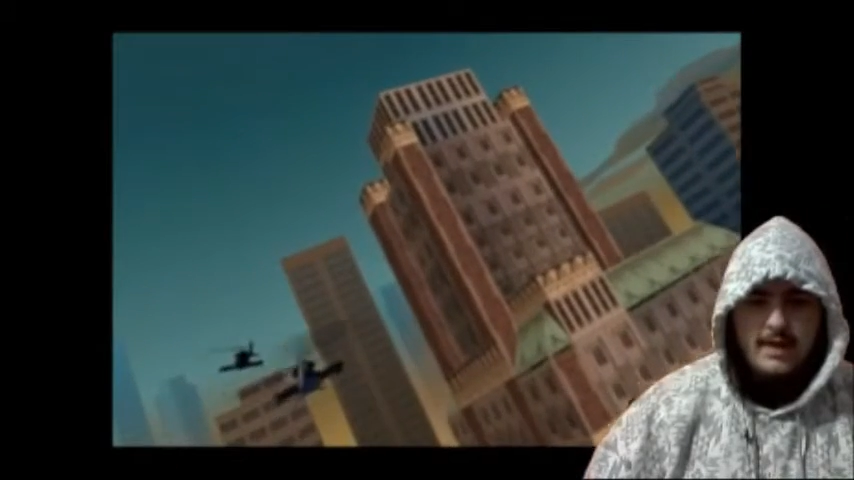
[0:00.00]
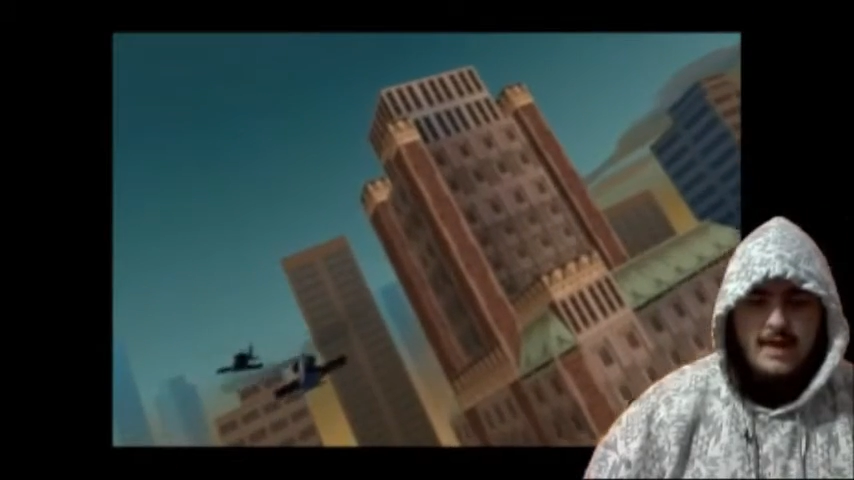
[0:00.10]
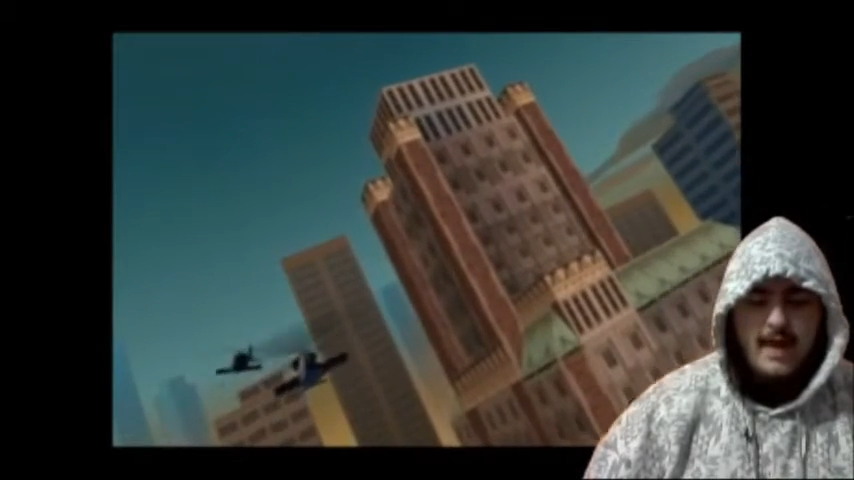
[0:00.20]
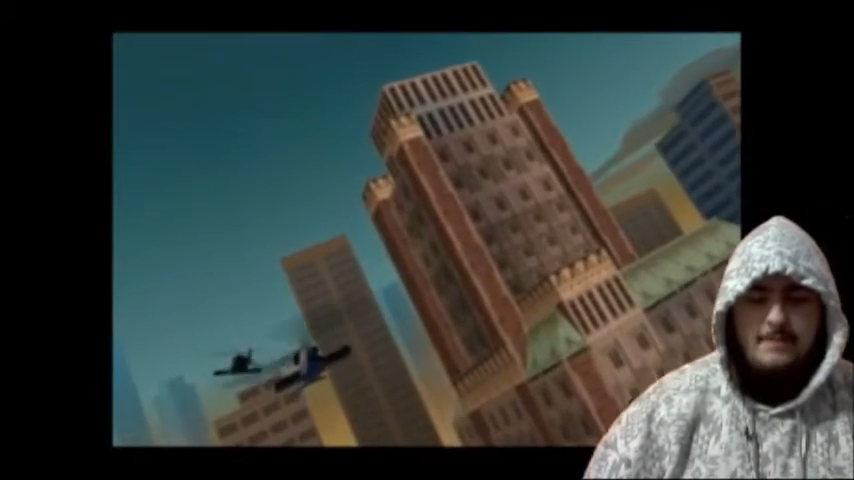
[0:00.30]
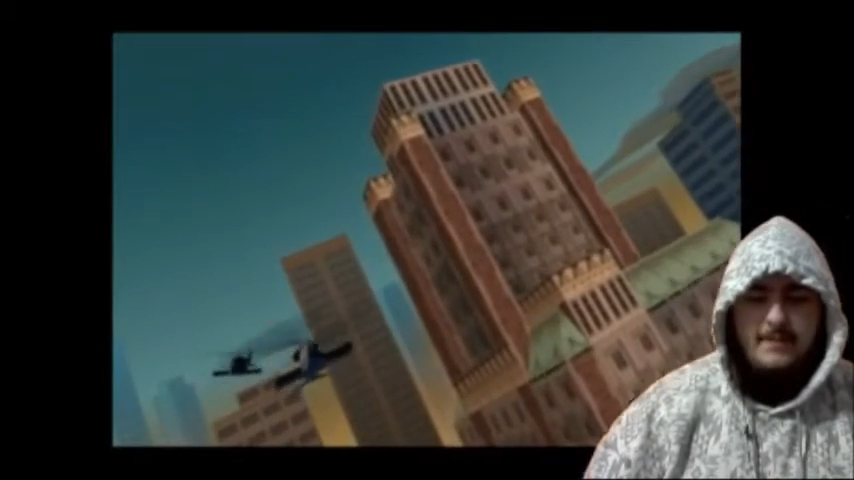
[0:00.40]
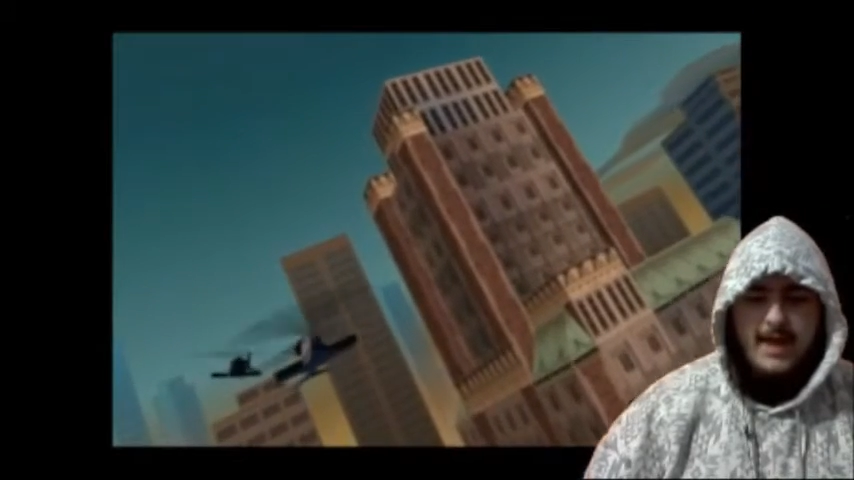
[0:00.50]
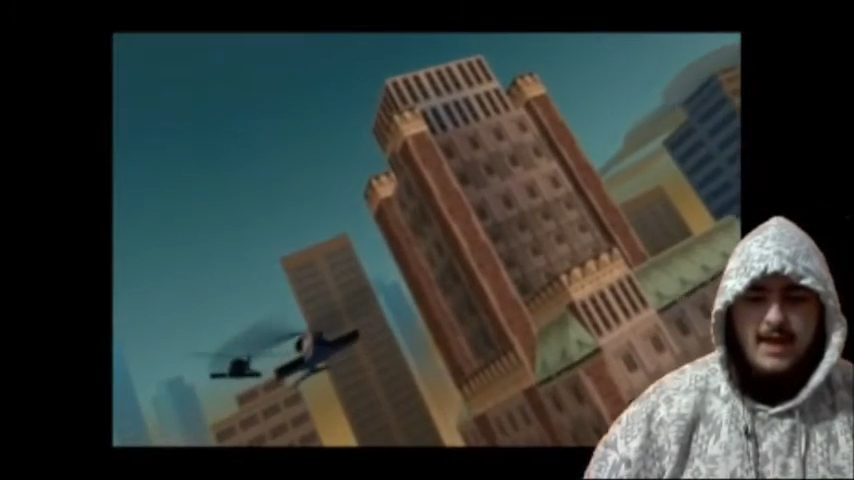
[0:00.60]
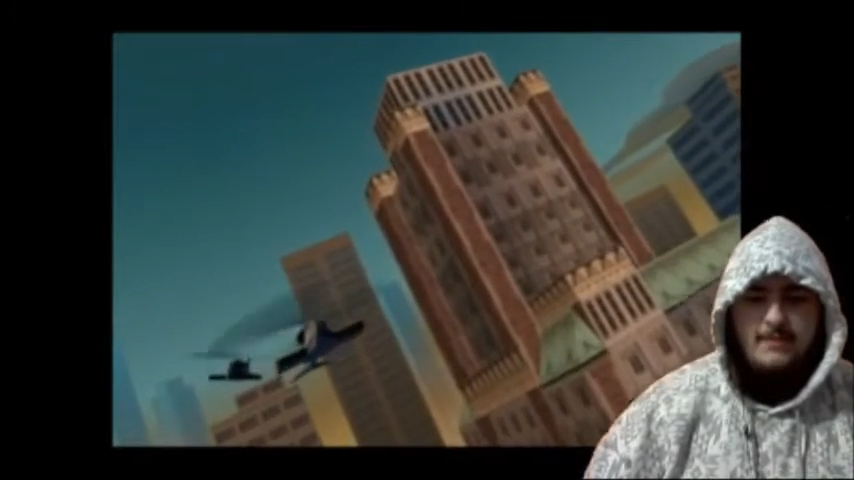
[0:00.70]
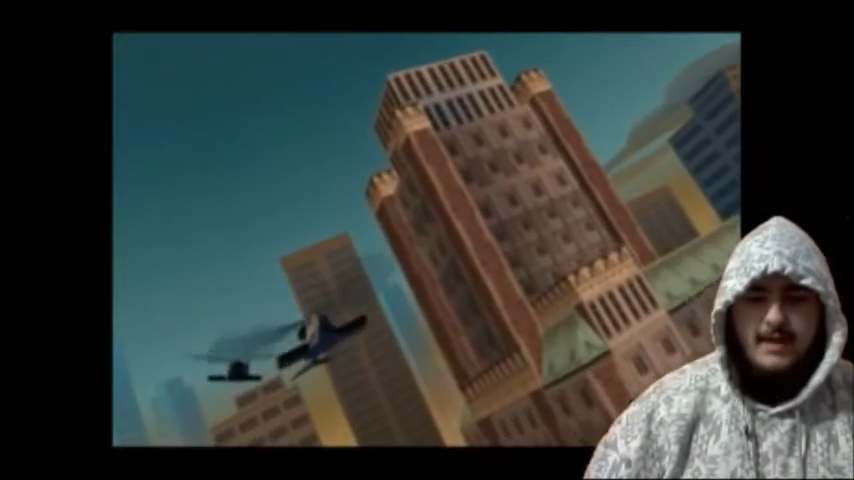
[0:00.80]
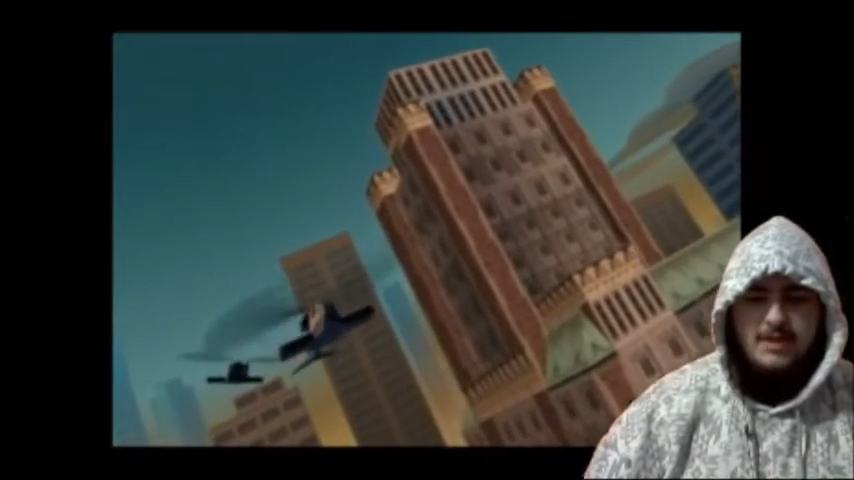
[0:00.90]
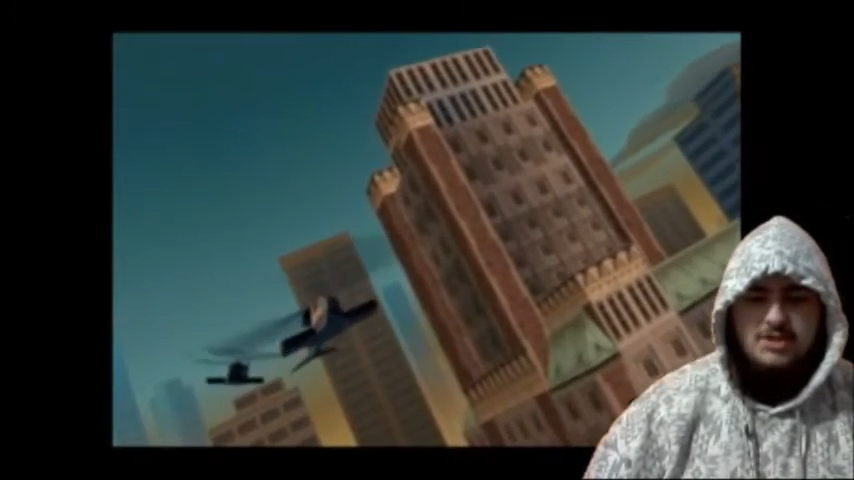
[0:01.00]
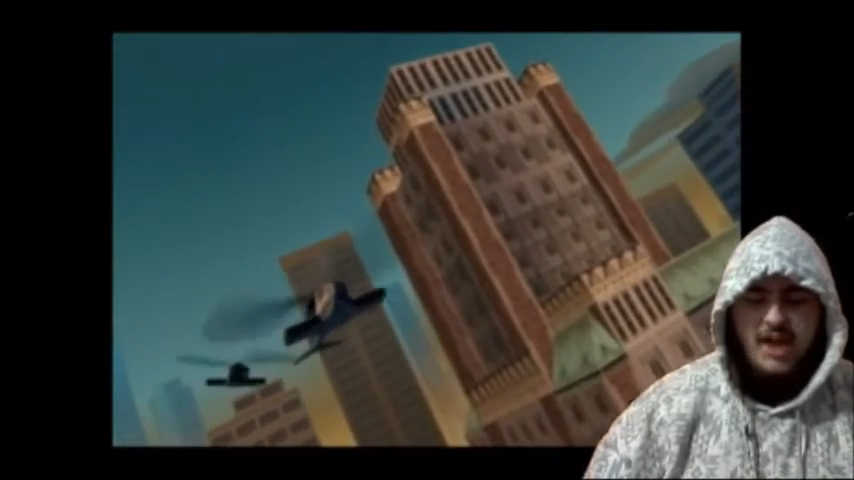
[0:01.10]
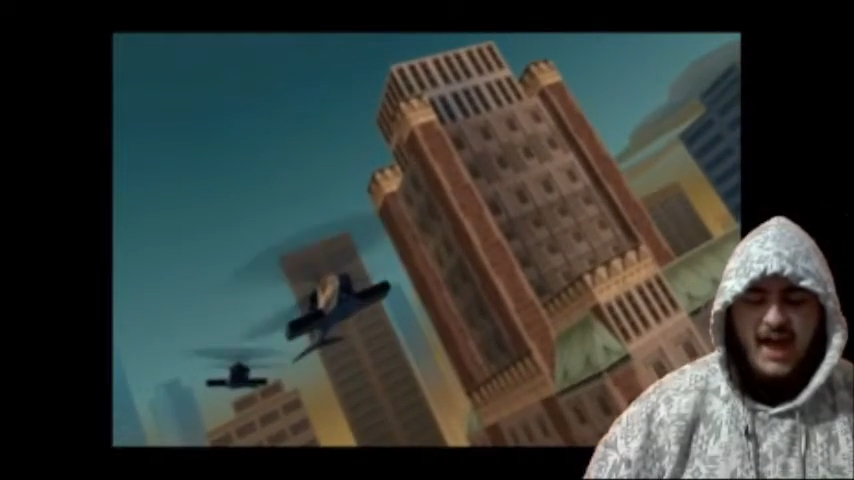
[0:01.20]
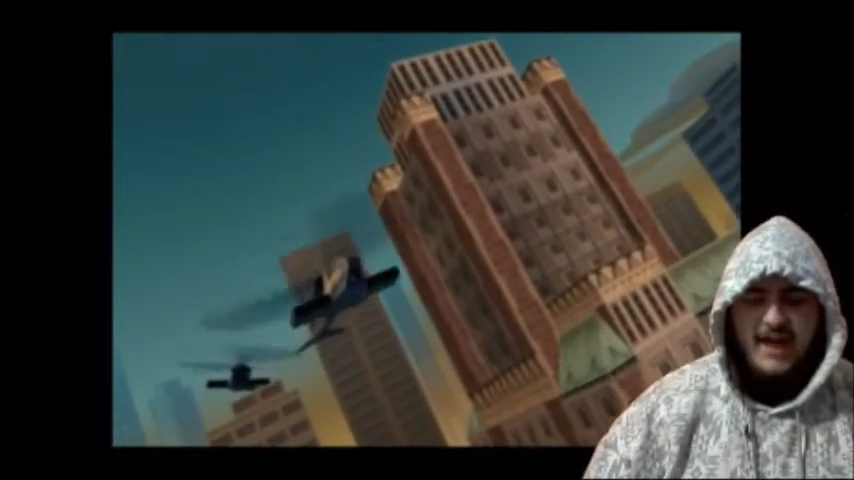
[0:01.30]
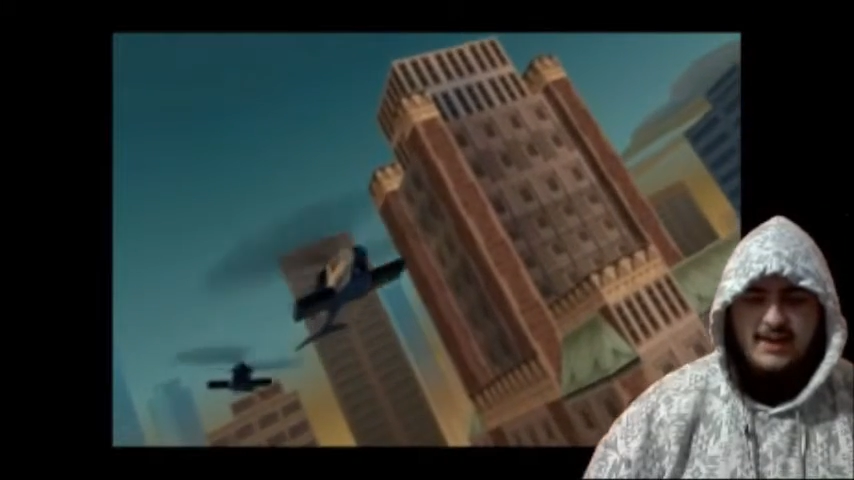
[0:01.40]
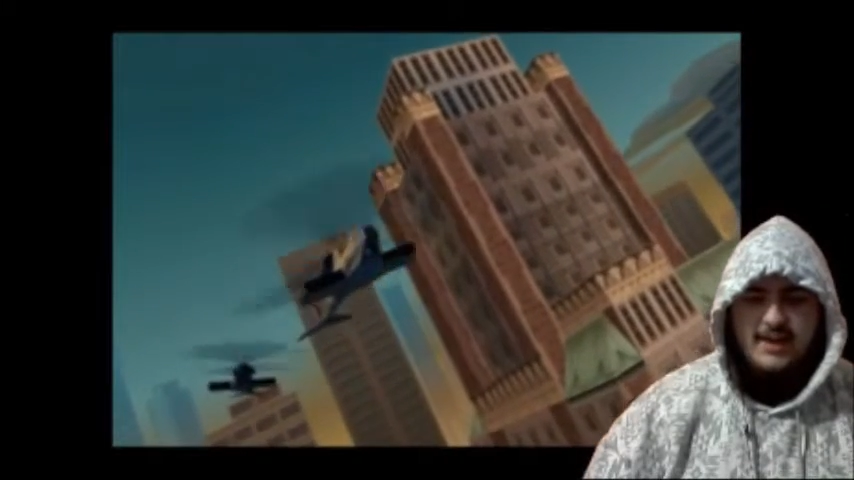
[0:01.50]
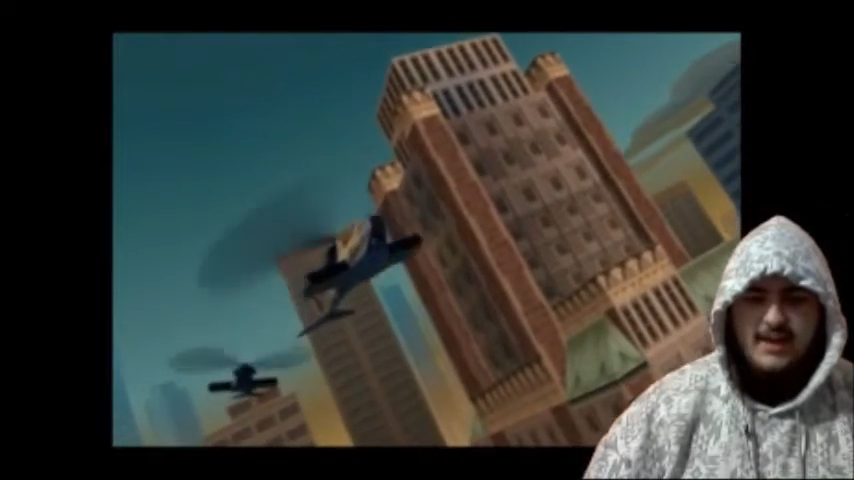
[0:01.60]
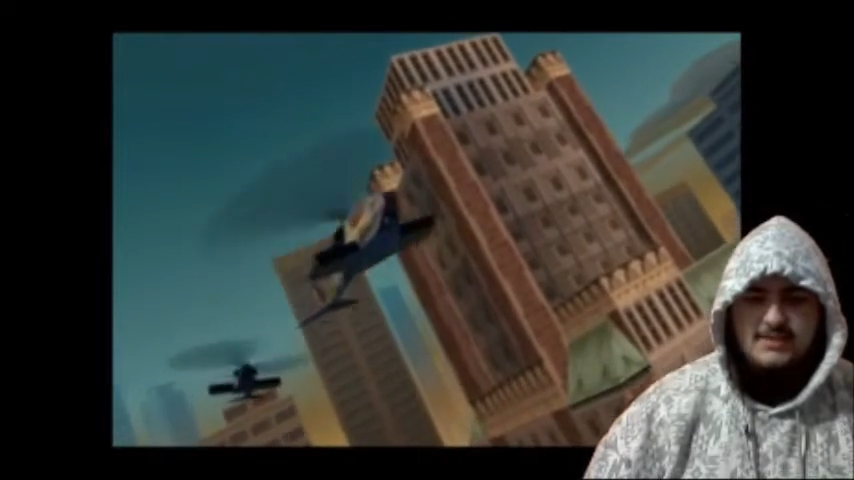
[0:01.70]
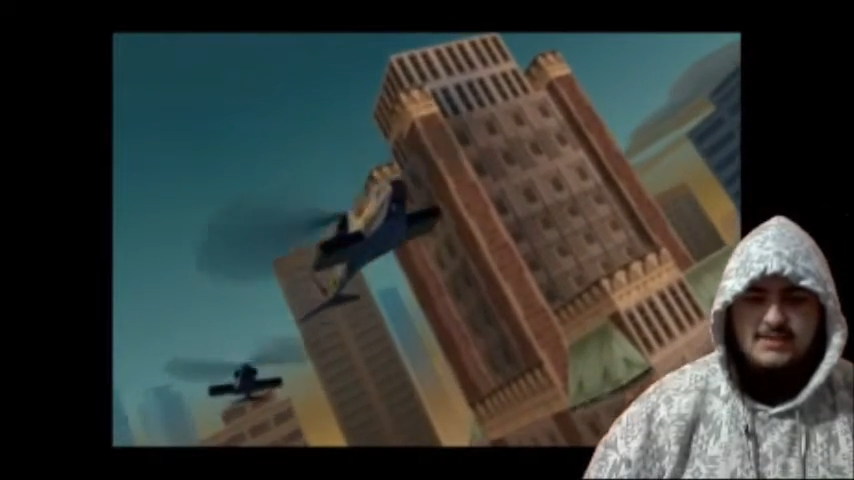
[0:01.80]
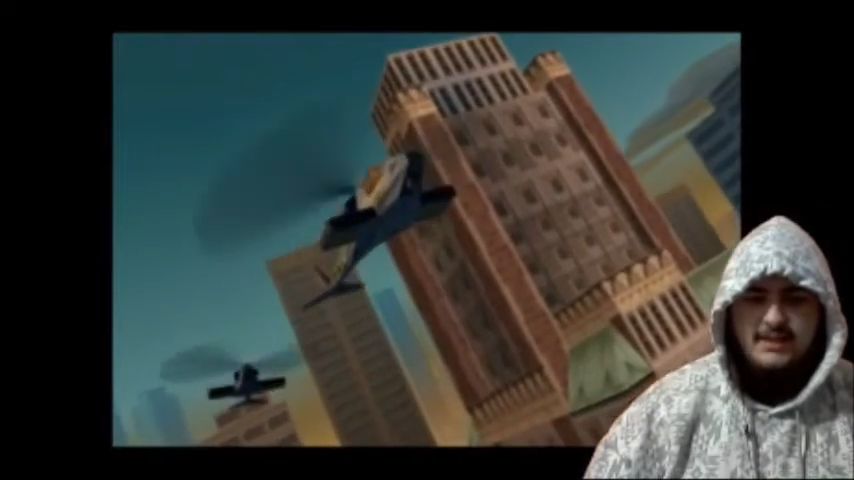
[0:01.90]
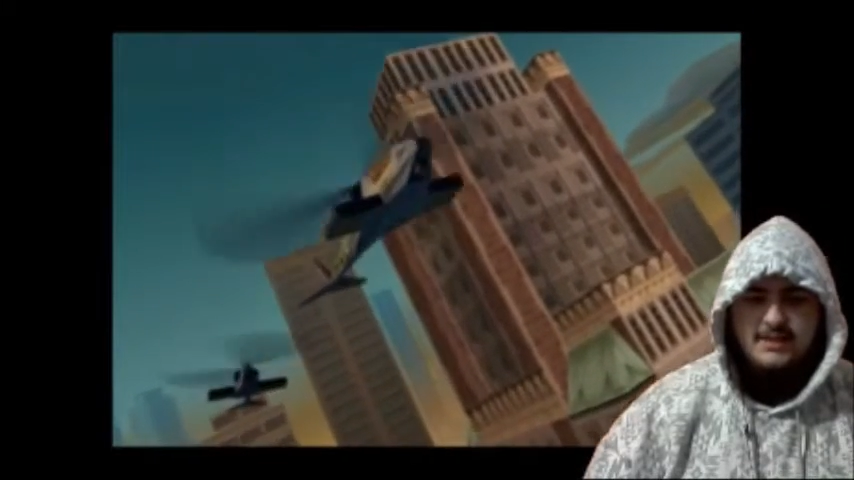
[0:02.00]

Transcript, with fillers: Epic anime Chad, cutscene